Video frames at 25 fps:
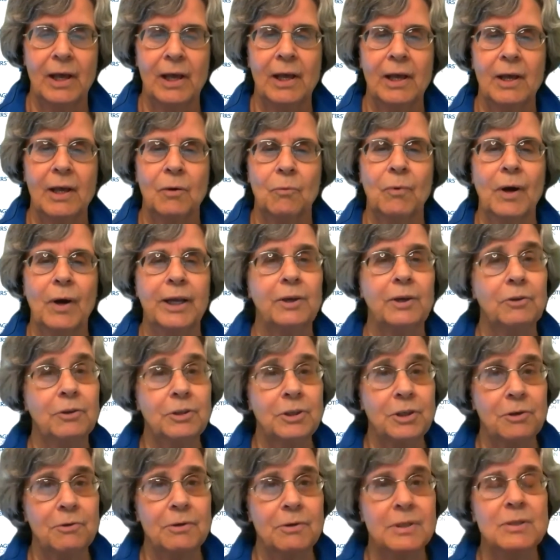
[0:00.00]
What you'll
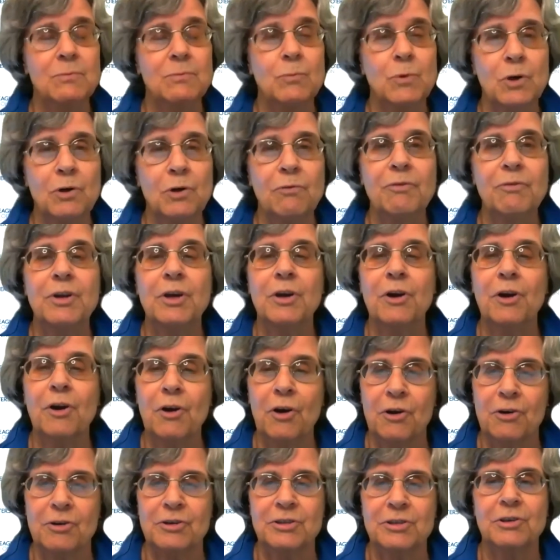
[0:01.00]
do is move your
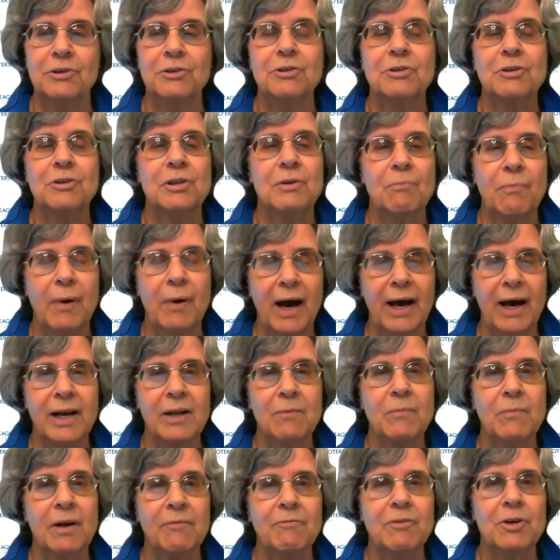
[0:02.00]
cursor to the
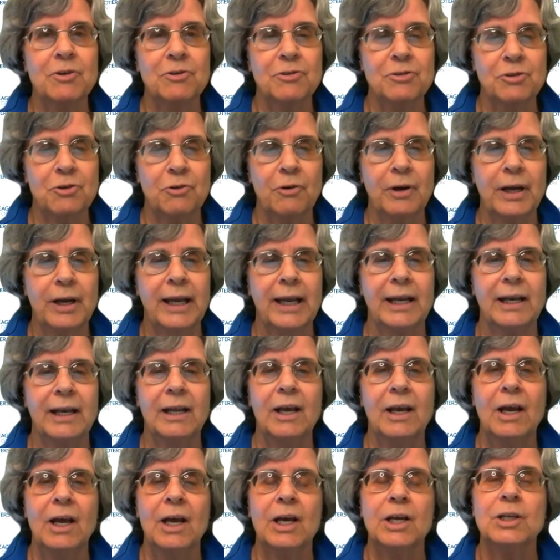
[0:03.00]
bottom of your screen
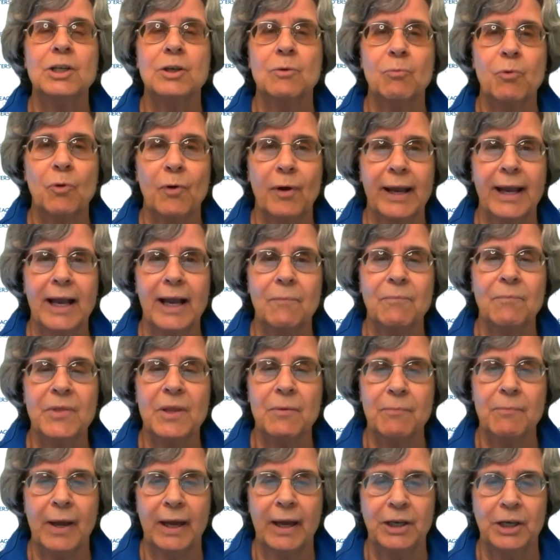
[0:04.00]
to bring up
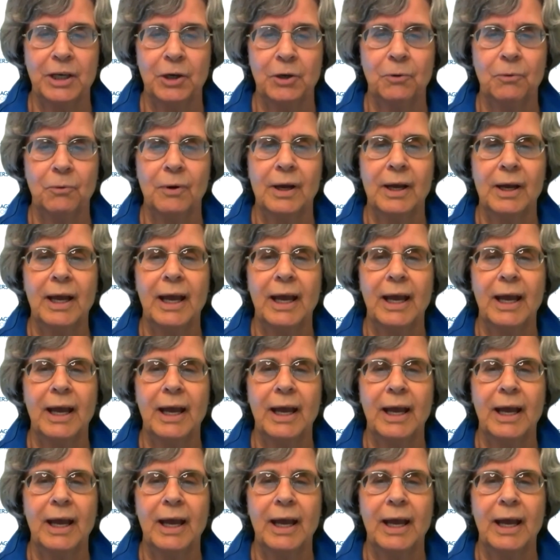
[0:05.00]
the menu,